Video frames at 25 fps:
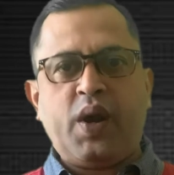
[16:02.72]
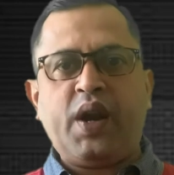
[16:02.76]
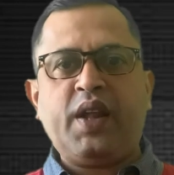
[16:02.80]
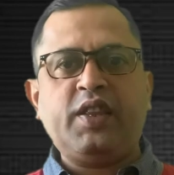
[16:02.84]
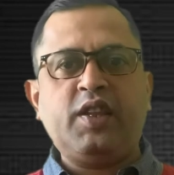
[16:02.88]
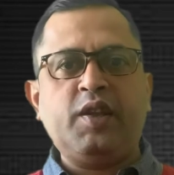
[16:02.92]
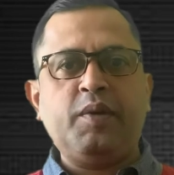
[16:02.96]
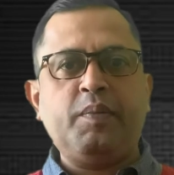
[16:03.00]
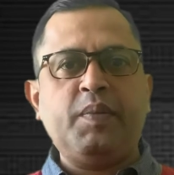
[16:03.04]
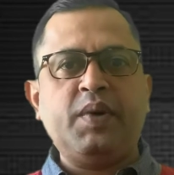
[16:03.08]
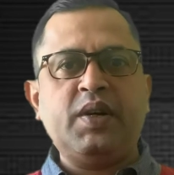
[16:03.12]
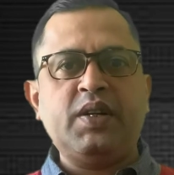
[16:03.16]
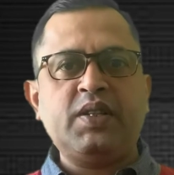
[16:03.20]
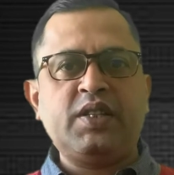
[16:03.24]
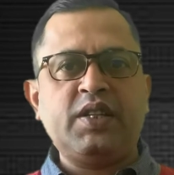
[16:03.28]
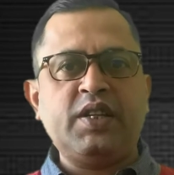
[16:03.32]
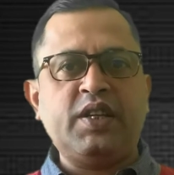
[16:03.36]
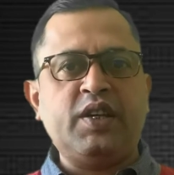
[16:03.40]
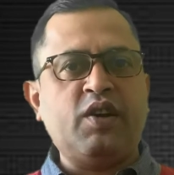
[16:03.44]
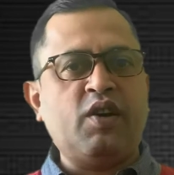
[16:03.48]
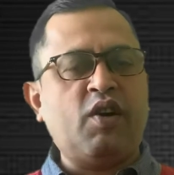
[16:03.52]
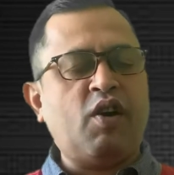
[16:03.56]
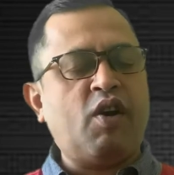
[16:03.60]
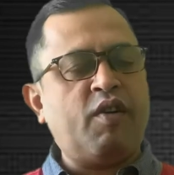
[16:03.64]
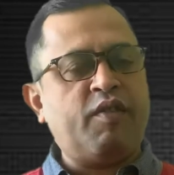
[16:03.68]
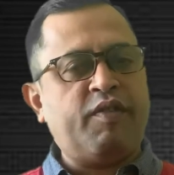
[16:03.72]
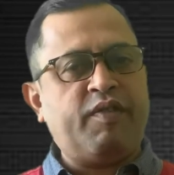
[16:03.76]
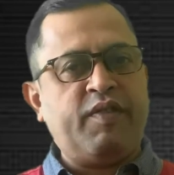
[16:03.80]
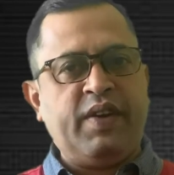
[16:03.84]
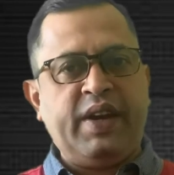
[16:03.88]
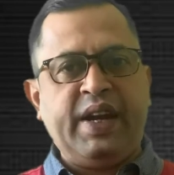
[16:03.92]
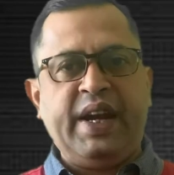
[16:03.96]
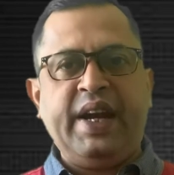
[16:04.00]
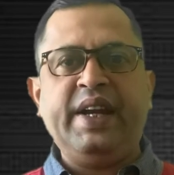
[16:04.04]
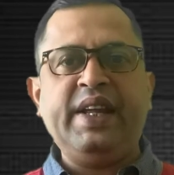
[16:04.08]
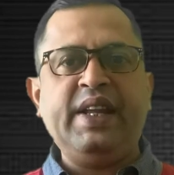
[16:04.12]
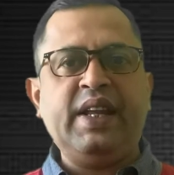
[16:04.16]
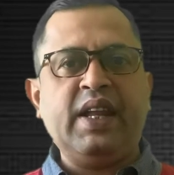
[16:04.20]
are at the mercy of
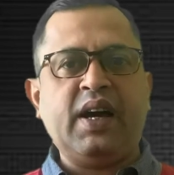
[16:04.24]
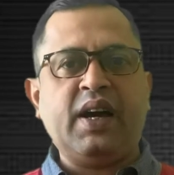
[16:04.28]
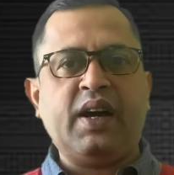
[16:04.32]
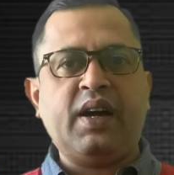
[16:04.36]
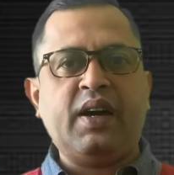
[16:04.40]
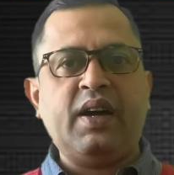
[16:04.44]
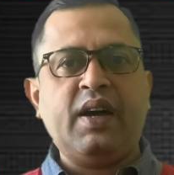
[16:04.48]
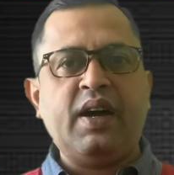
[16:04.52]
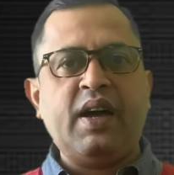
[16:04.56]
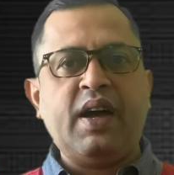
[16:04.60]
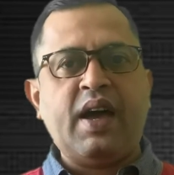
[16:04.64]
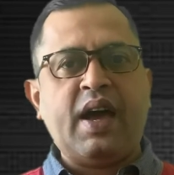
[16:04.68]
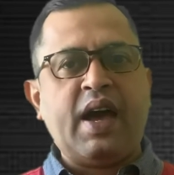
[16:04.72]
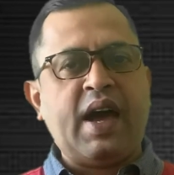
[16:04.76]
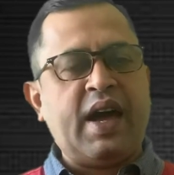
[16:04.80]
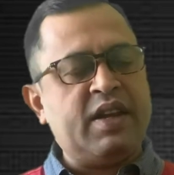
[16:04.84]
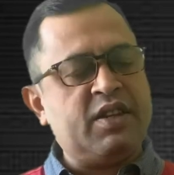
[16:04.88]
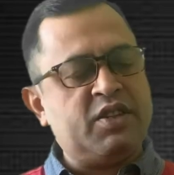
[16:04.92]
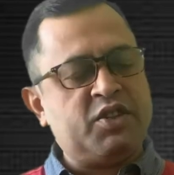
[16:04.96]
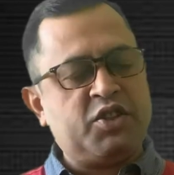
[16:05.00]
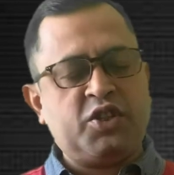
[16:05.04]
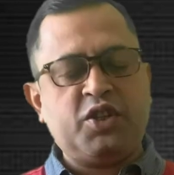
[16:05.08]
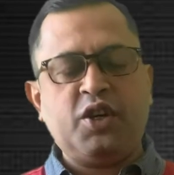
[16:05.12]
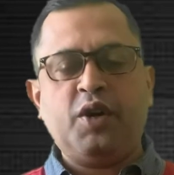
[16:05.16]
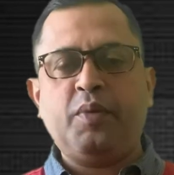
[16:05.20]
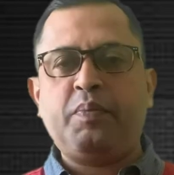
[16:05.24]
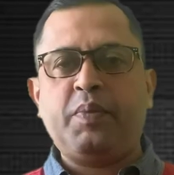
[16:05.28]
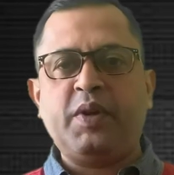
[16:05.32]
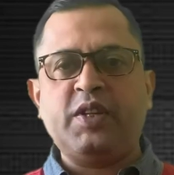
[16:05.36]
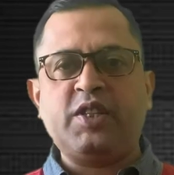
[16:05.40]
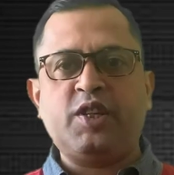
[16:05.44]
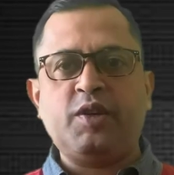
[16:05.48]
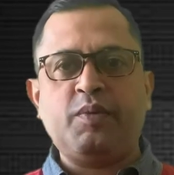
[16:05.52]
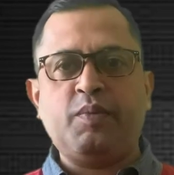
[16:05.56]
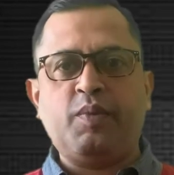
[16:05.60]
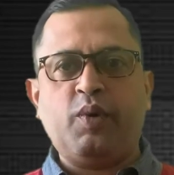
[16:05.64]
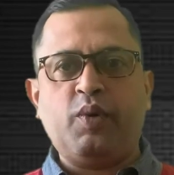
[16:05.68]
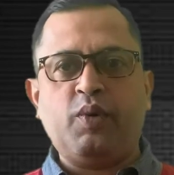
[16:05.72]
Lady Luck and Sir
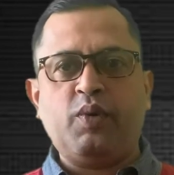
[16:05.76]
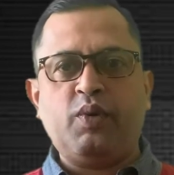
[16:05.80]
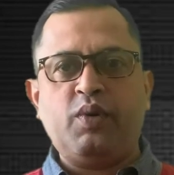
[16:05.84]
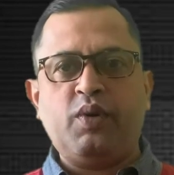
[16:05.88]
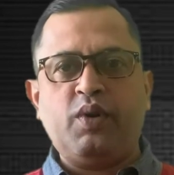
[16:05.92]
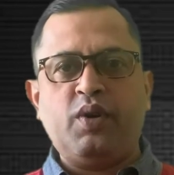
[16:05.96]
Placebo.